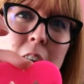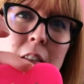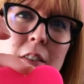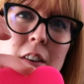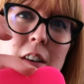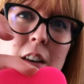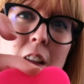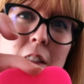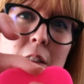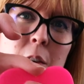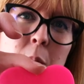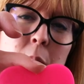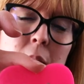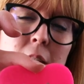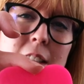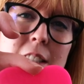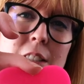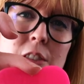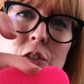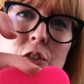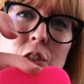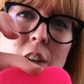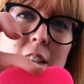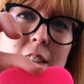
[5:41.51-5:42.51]
have another one
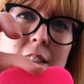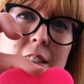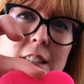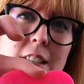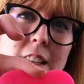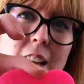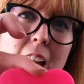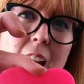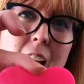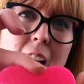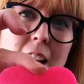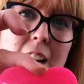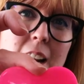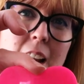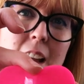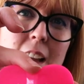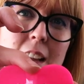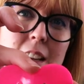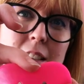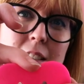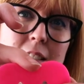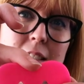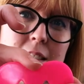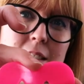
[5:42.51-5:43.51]
that's just the cat
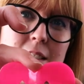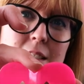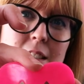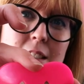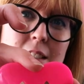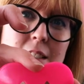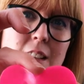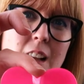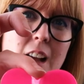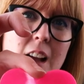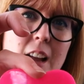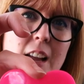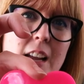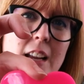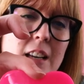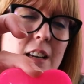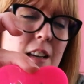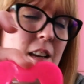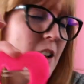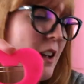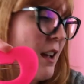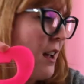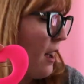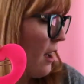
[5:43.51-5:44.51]
head
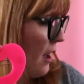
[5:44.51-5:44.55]
design.